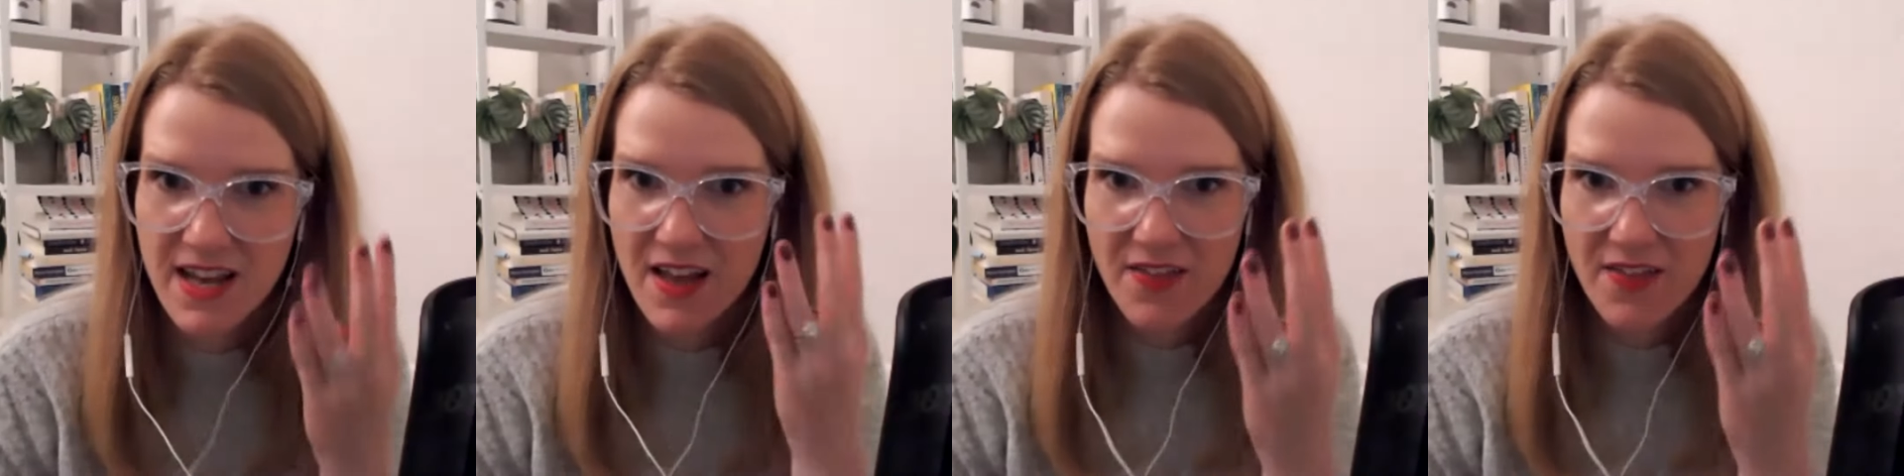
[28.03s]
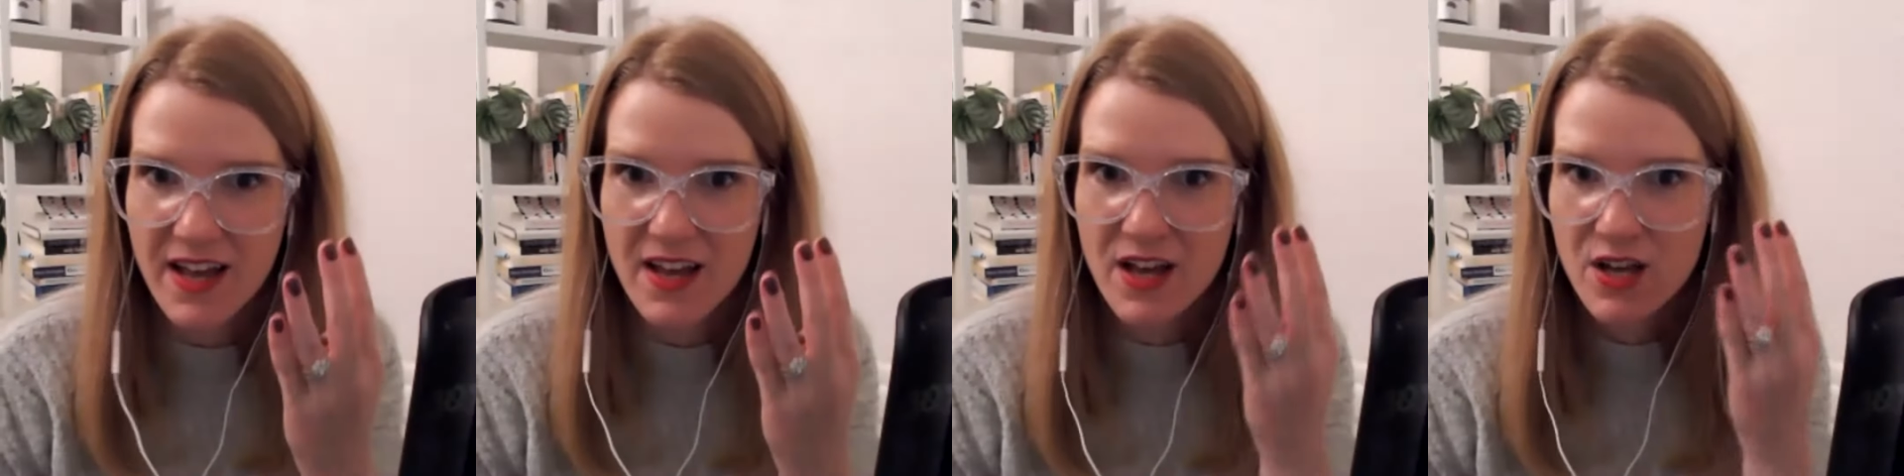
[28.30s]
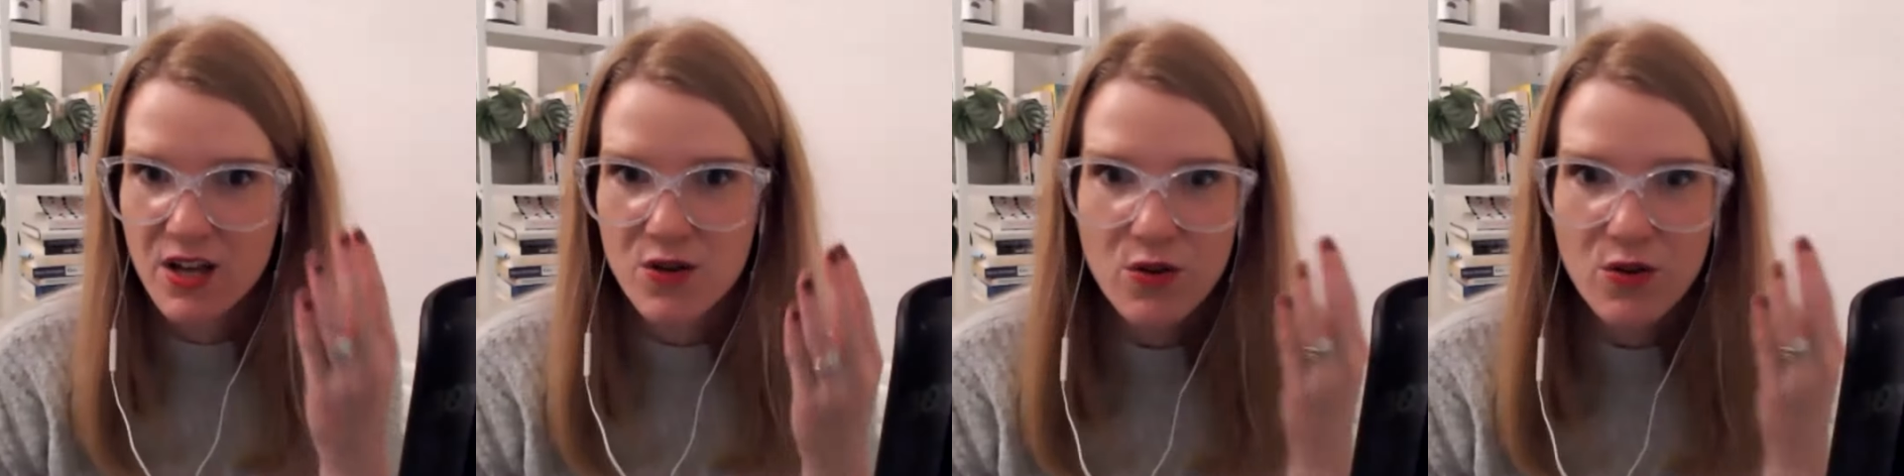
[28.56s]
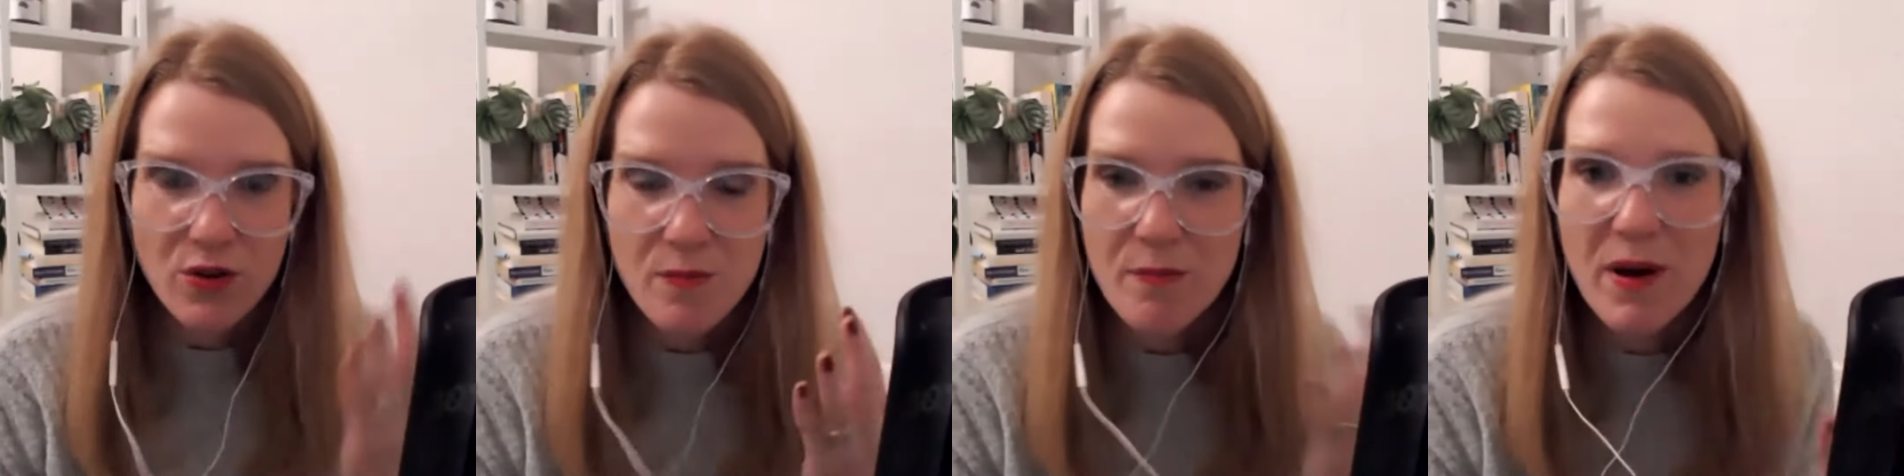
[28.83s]
That you
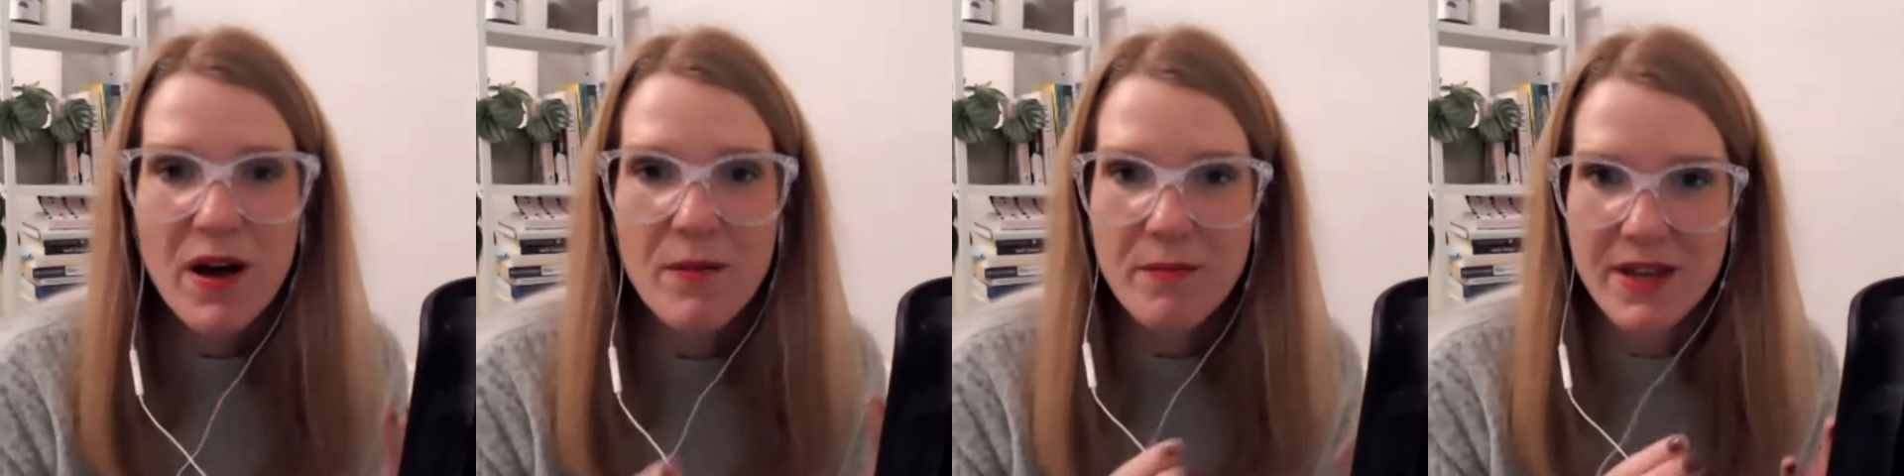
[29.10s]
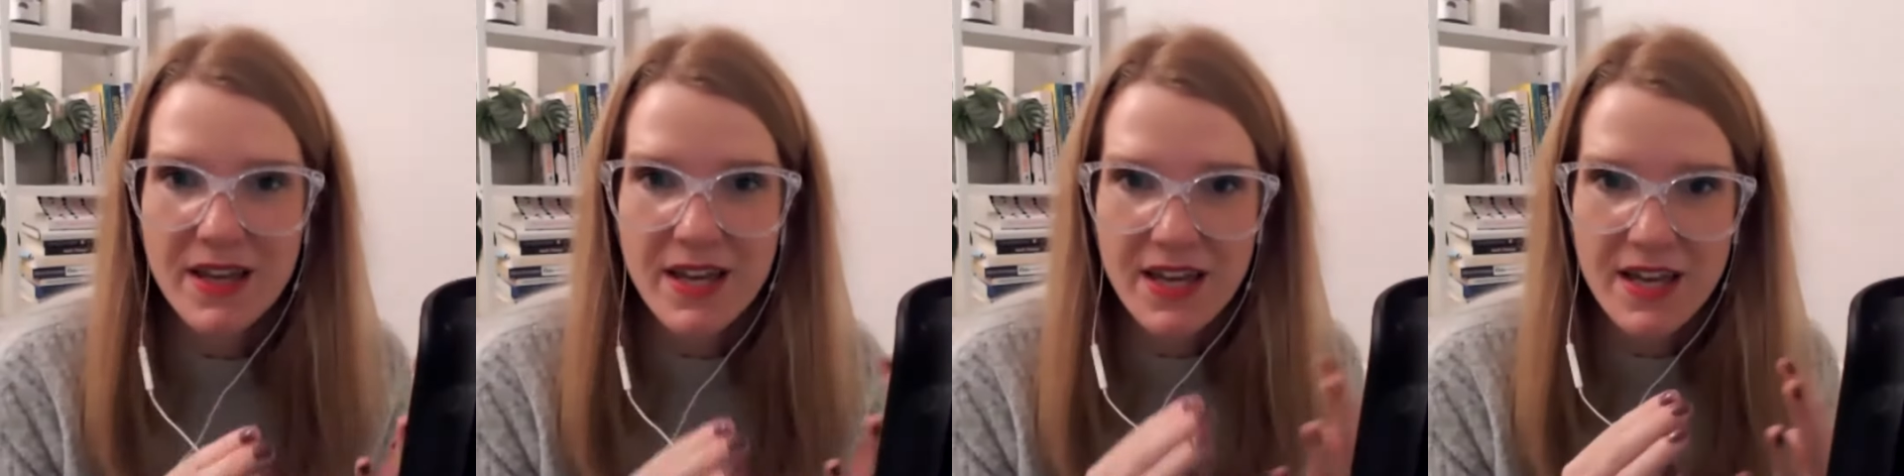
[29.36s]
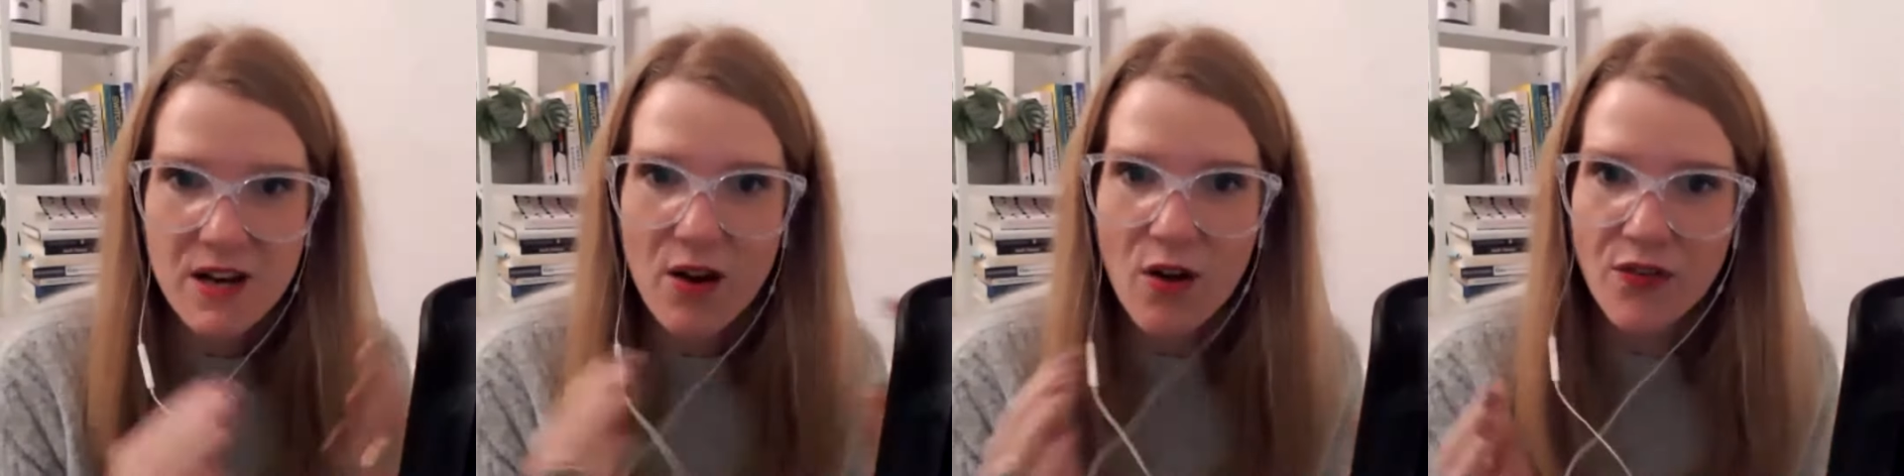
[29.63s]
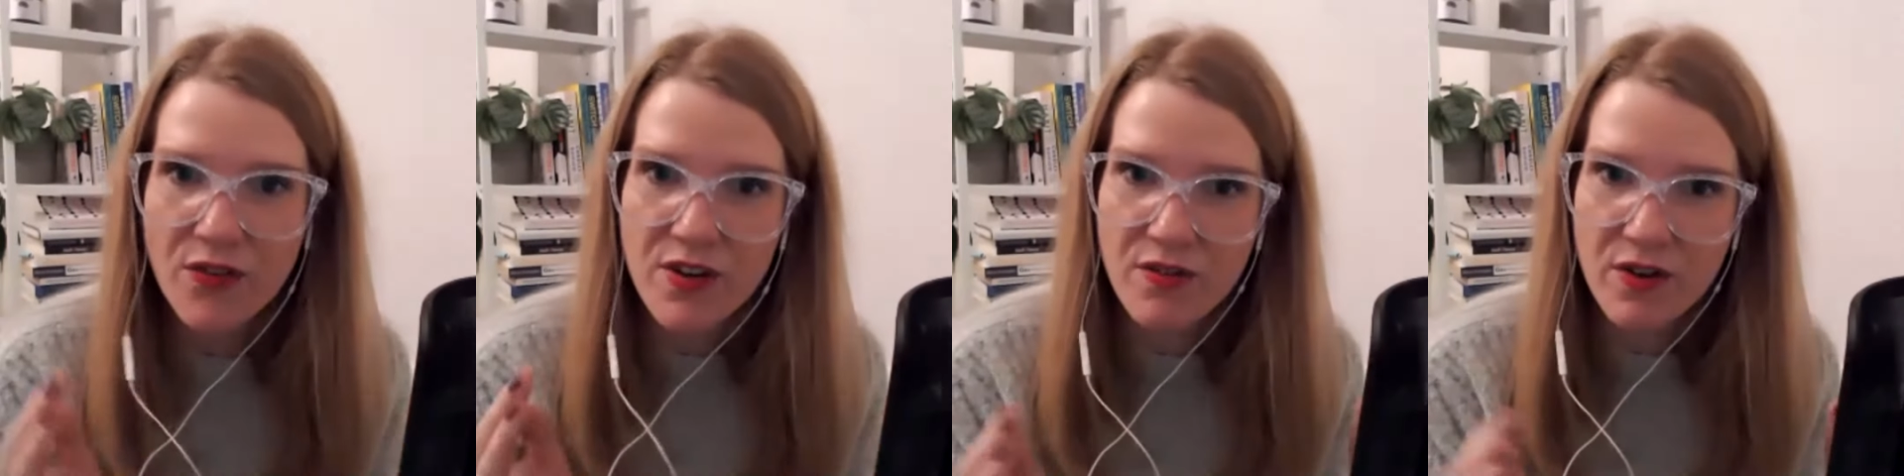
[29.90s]
can put me in lots
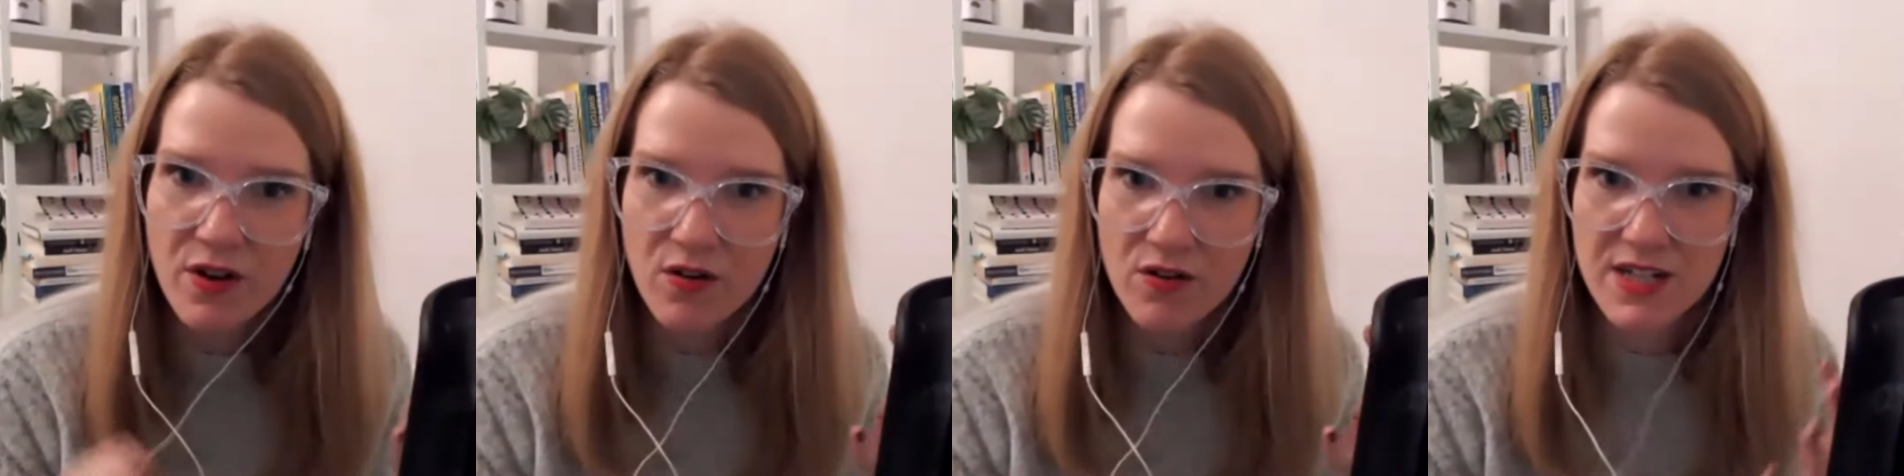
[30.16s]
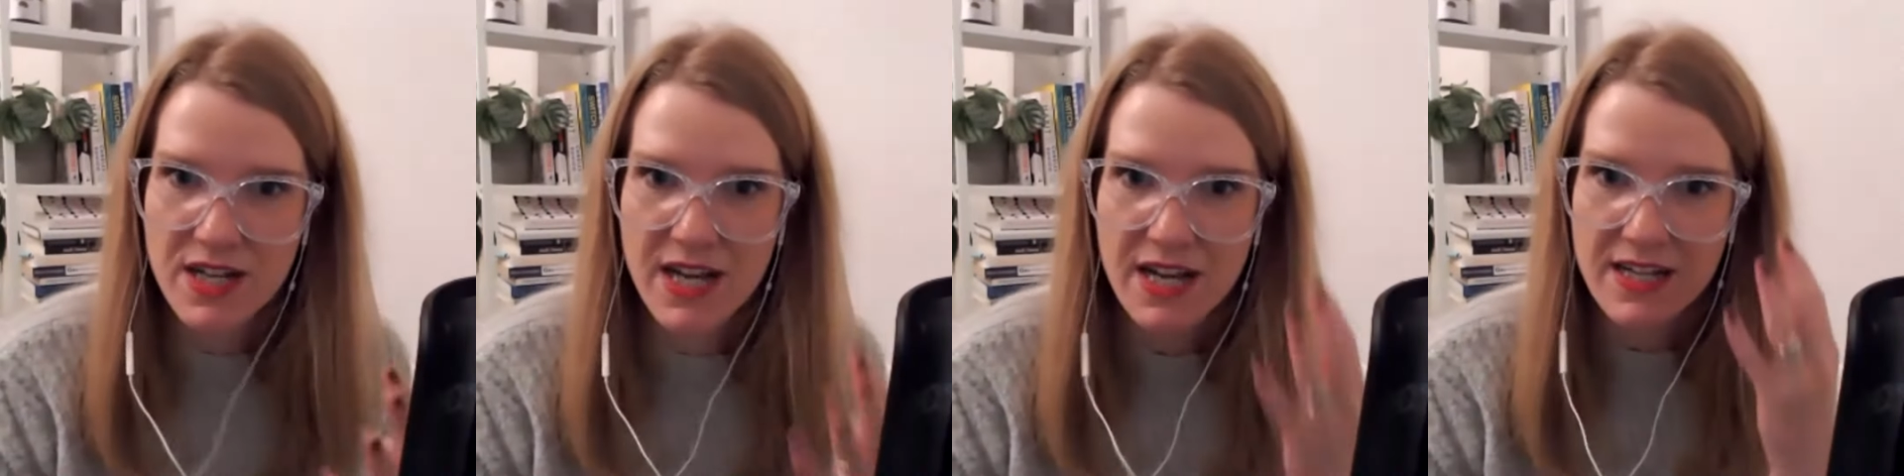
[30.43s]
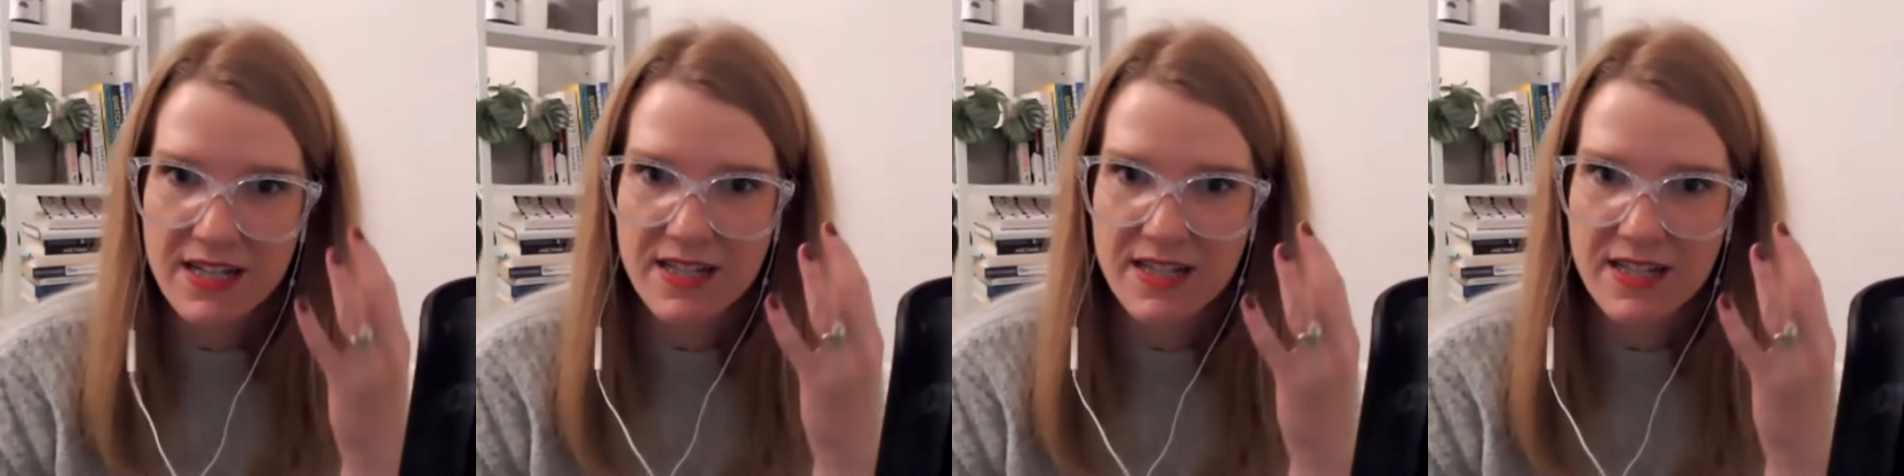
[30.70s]
of different contexts,